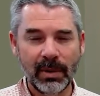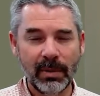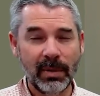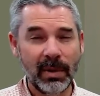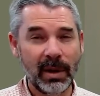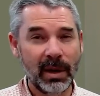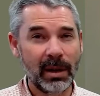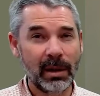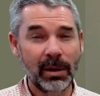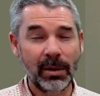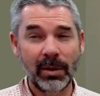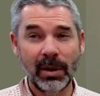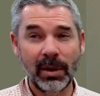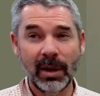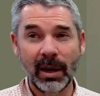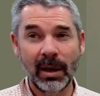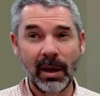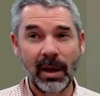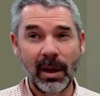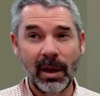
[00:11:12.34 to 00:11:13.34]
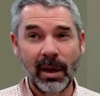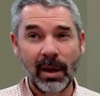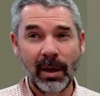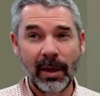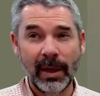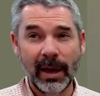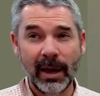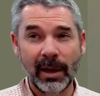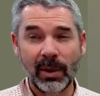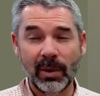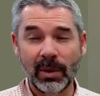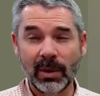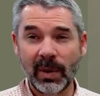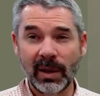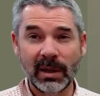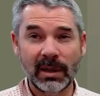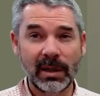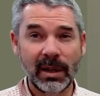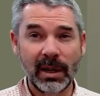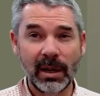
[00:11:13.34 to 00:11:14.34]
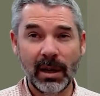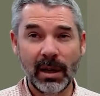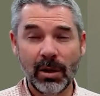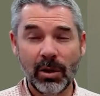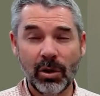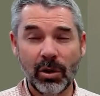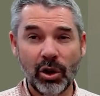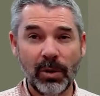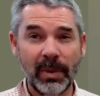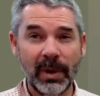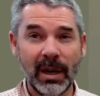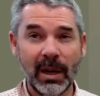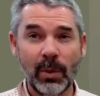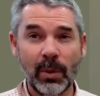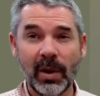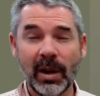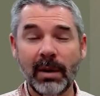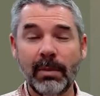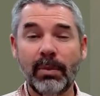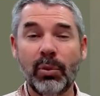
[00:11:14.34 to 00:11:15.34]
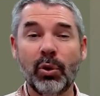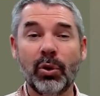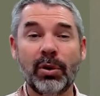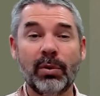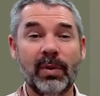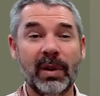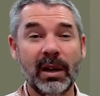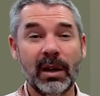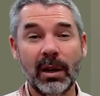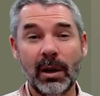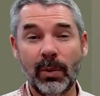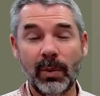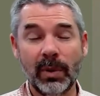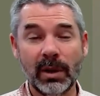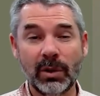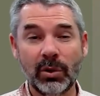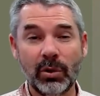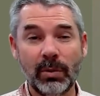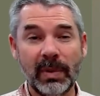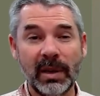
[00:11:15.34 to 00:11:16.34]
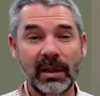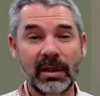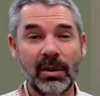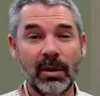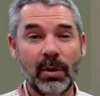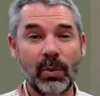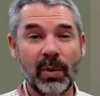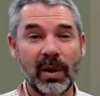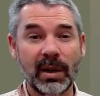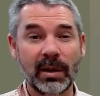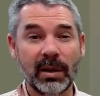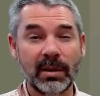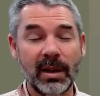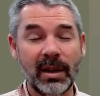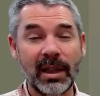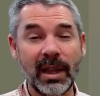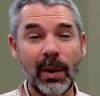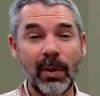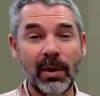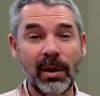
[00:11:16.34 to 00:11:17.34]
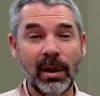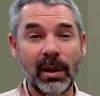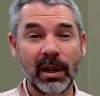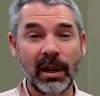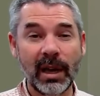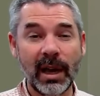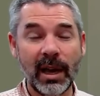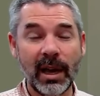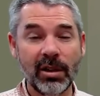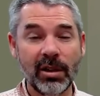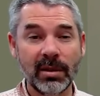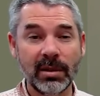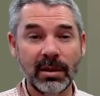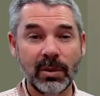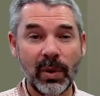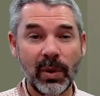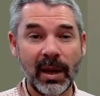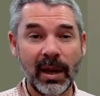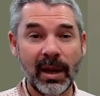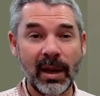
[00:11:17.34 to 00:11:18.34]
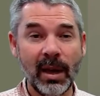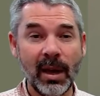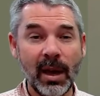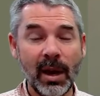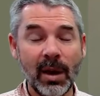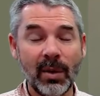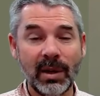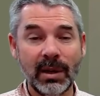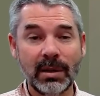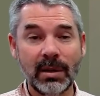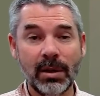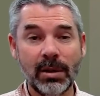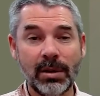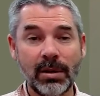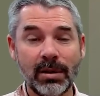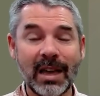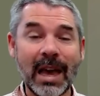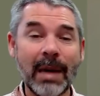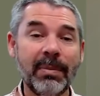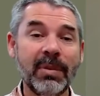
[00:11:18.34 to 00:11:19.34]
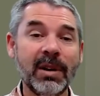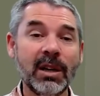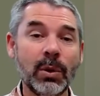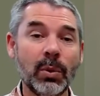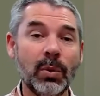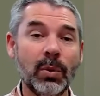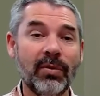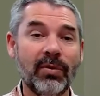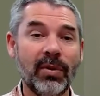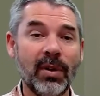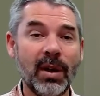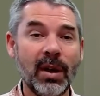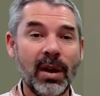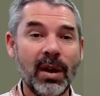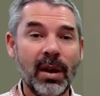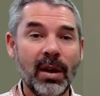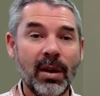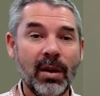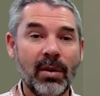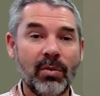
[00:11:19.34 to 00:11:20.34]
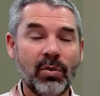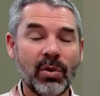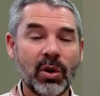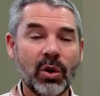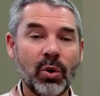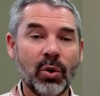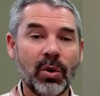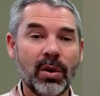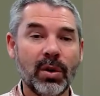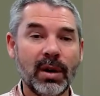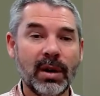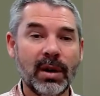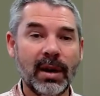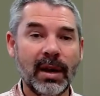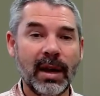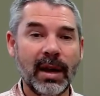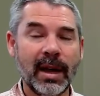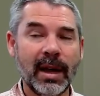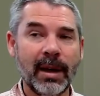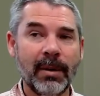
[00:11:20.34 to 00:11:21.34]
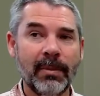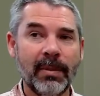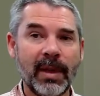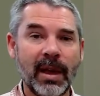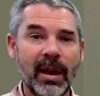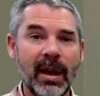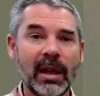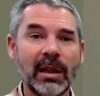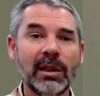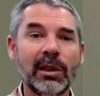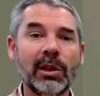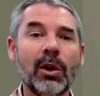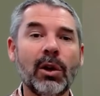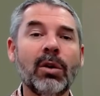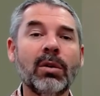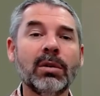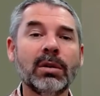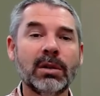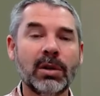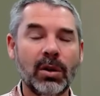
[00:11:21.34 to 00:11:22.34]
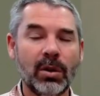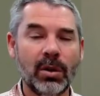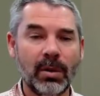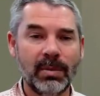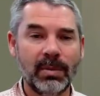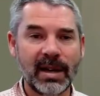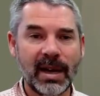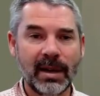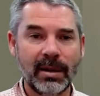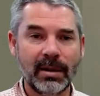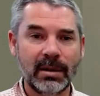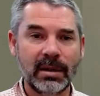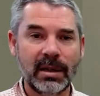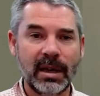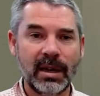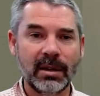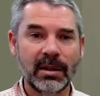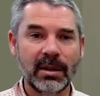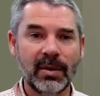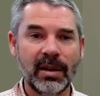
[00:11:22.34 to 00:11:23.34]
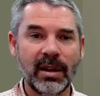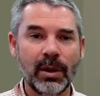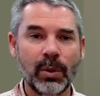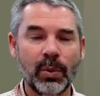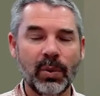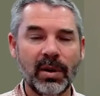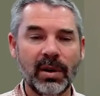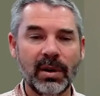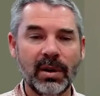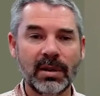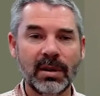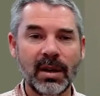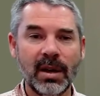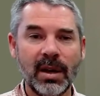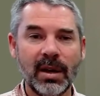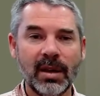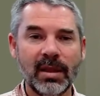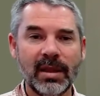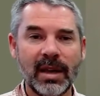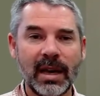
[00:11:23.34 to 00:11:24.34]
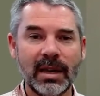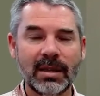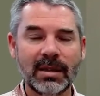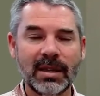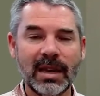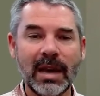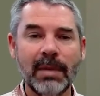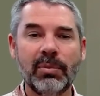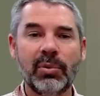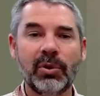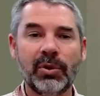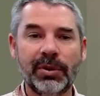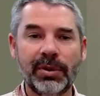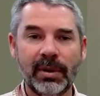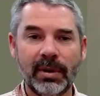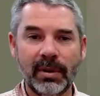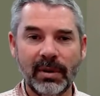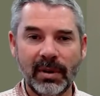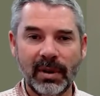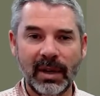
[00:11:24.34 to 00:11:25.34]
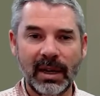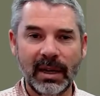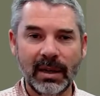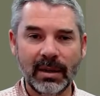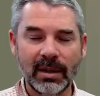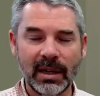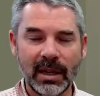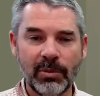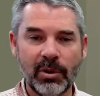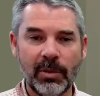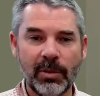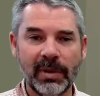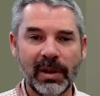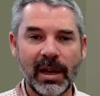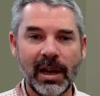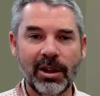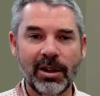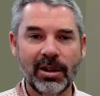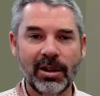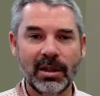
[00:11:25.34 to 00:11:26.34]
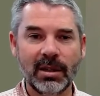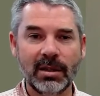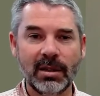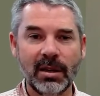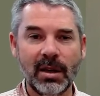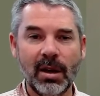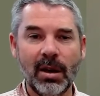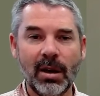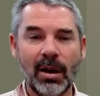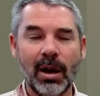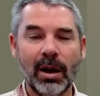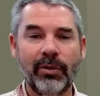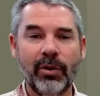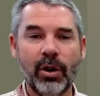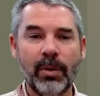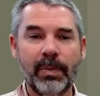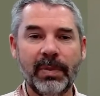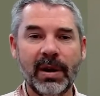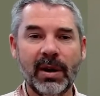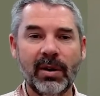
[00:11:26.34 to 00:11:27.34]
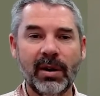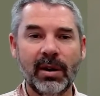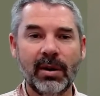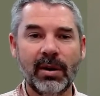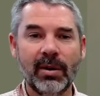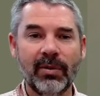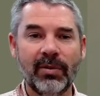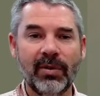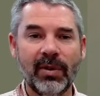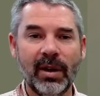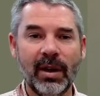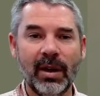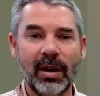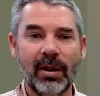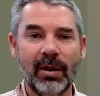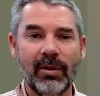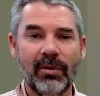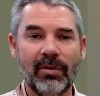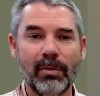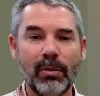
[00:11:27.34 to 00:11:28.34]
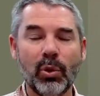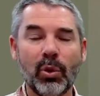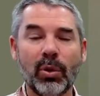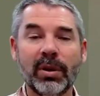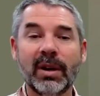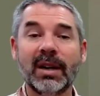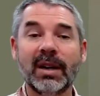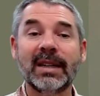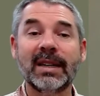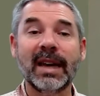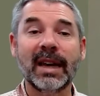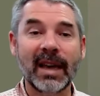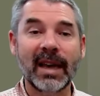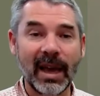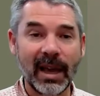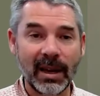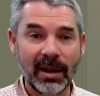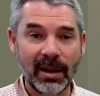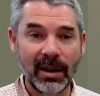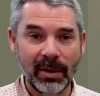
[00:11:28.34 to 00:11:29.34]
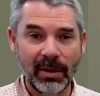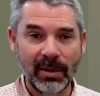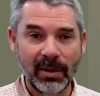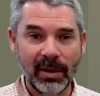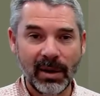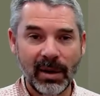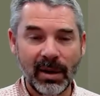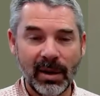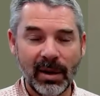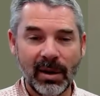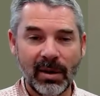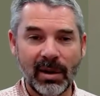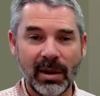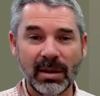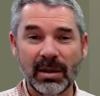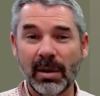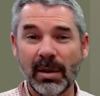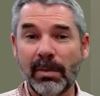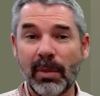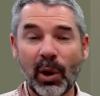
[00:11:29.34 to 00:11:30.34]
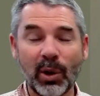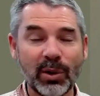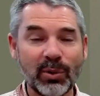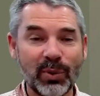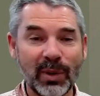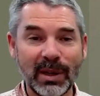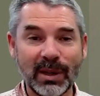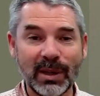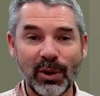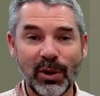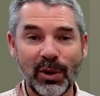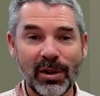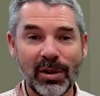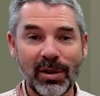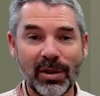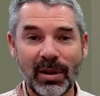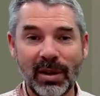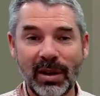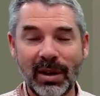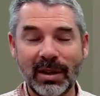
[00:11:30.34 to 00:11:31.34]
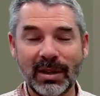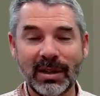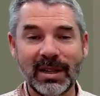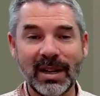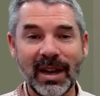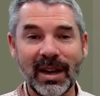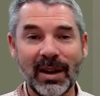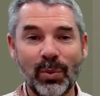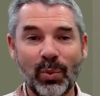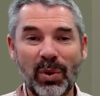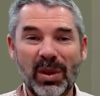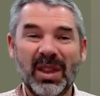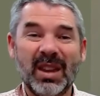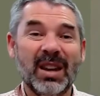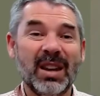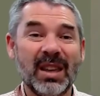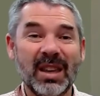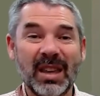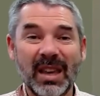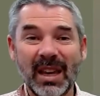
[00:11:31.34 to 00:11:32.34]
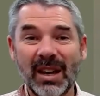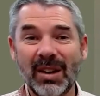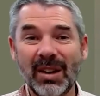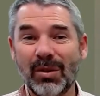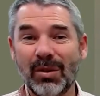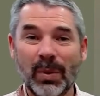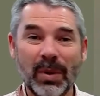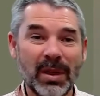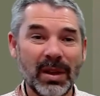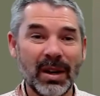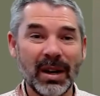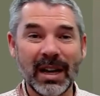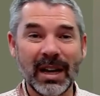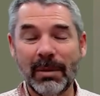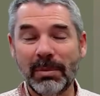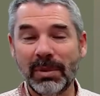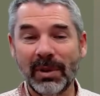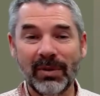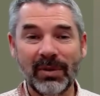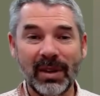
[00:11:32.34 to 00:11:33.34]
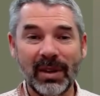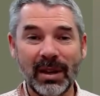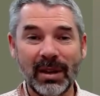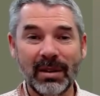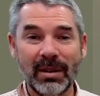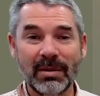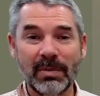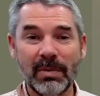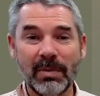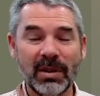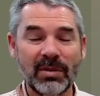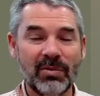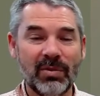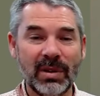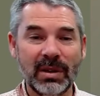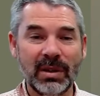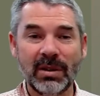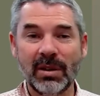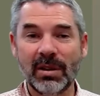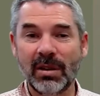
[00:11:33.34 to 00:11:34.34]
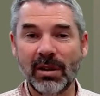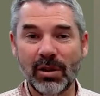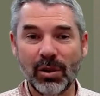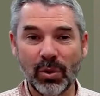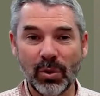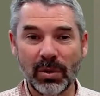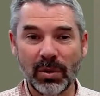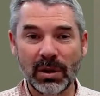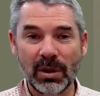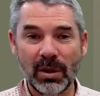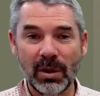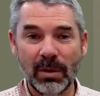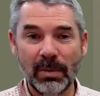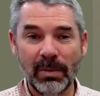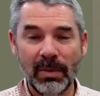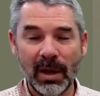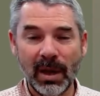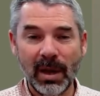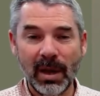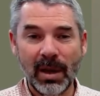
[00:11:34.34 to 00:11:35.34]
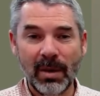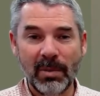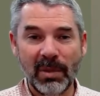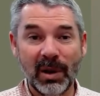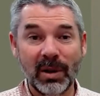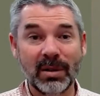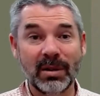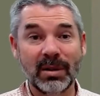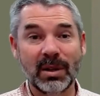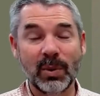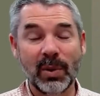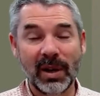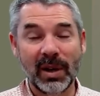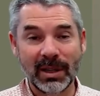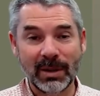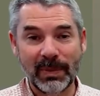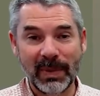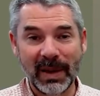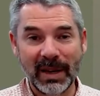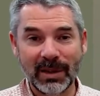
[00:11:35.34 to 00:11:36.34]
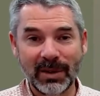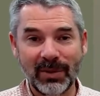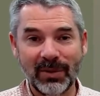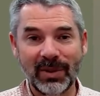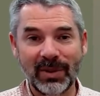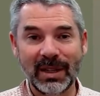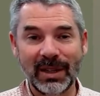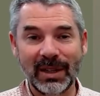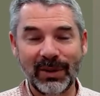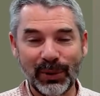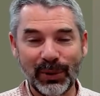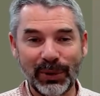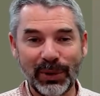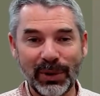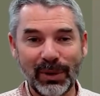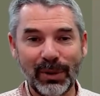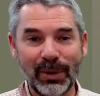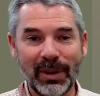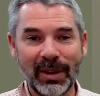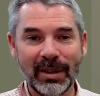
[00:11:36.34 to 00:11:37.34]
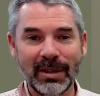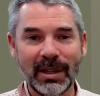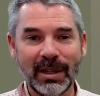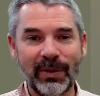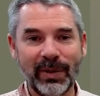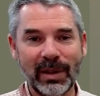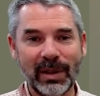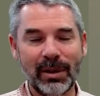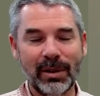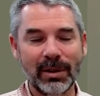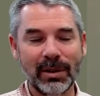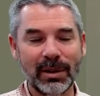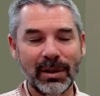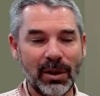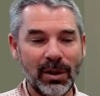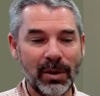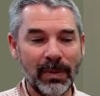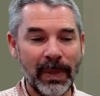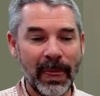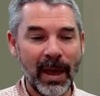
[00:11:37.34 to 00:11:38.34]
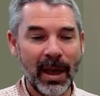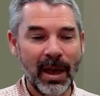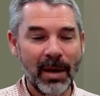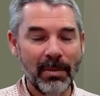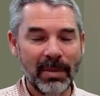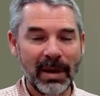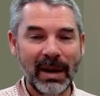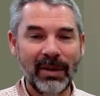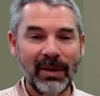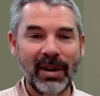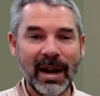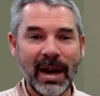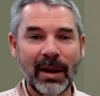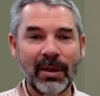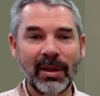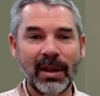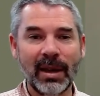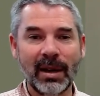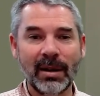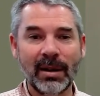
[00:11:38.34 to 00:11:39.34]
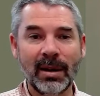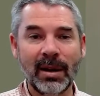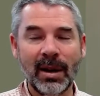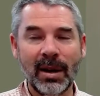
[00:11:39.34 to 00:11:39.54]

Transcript: including there was one study in Germany and one in Puerto Rico were the two best known ones. And they were locations where researchers happened to have recorded a long-term data set. So in other words, they sampled insect populations over a period of more than a decade. Right, so most research is done within a year or within a couple of years. Most research is short-term because it's quite expensive and difficult to do things over the long term. But every now and then,